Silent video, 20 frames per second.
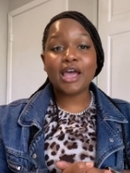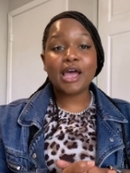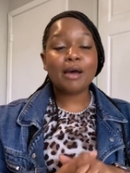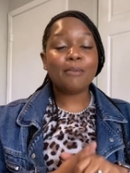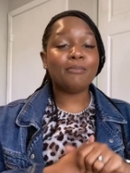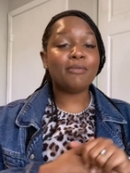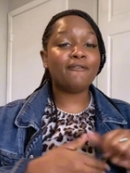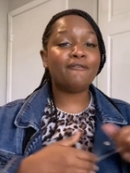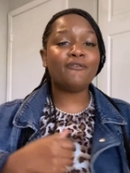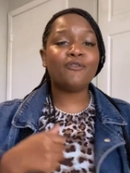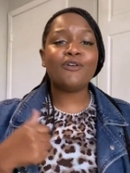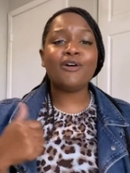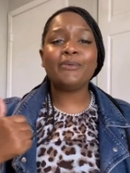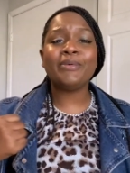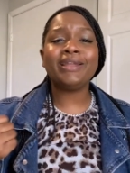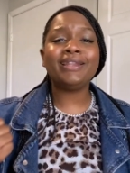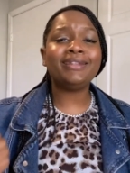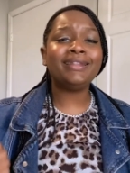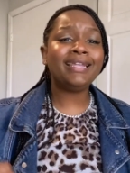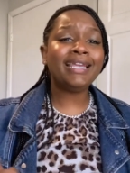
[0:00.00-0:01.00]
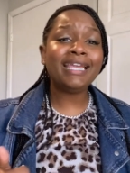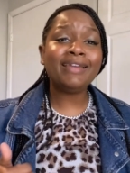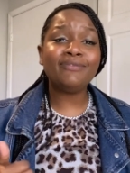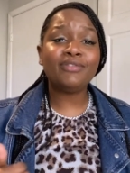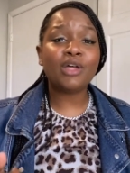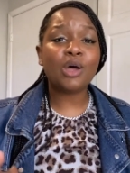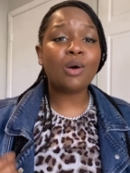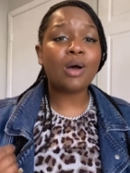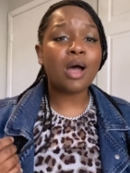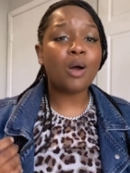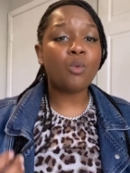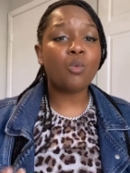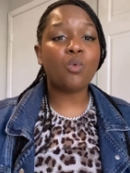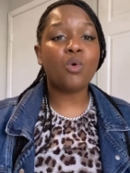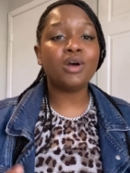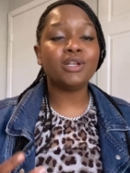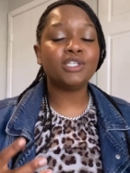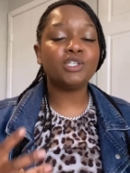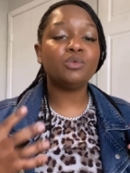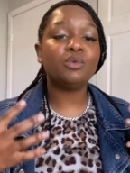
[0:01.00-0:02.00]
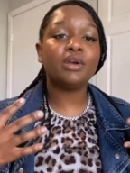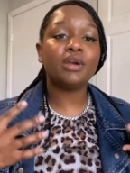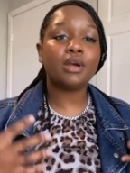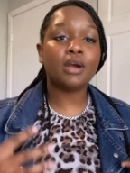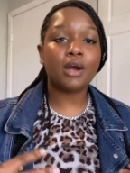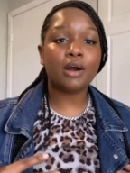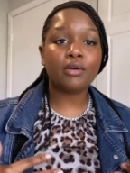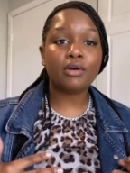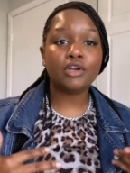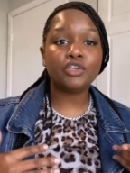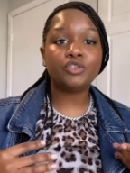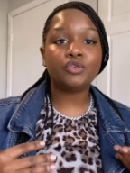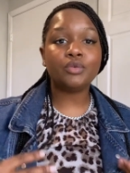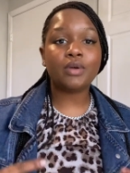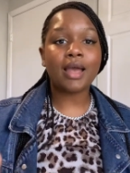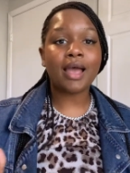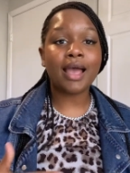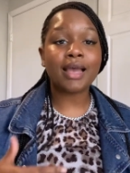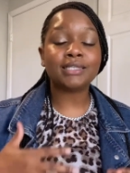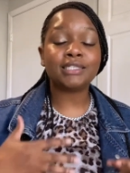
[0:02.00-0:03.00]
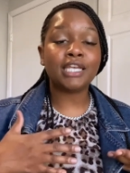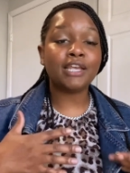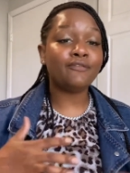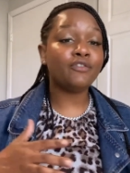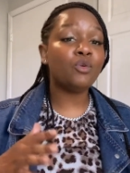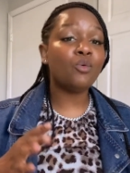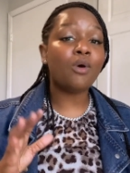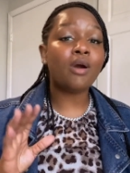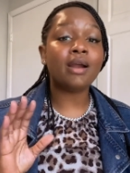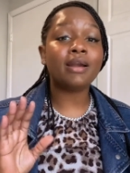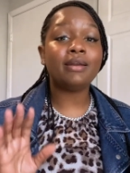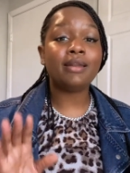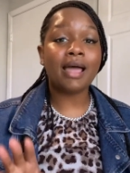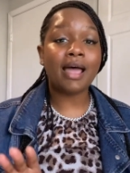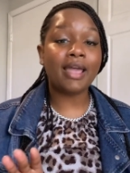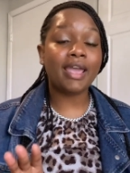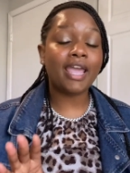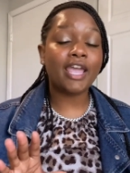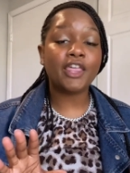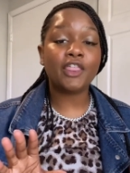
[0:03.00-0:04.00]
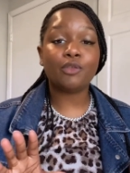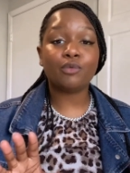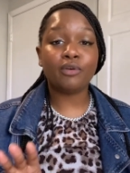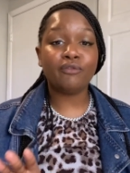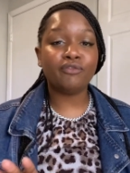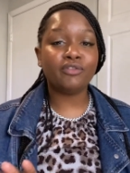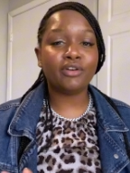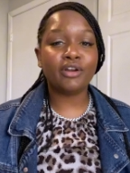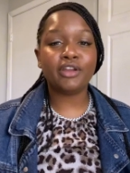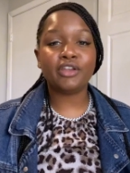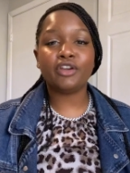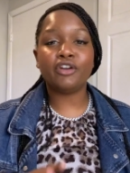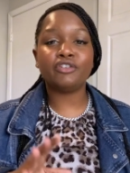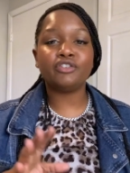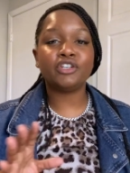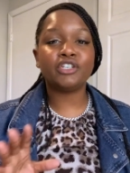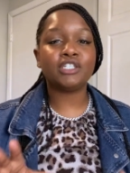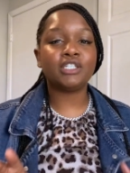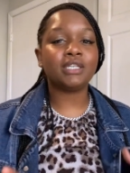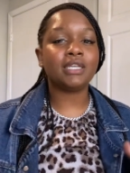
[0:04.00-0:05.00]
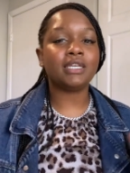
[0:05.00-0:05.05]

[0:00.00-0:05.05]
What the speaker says: Before we leave, though, I want to encourage you guys, if you are not a thrifter and you're just,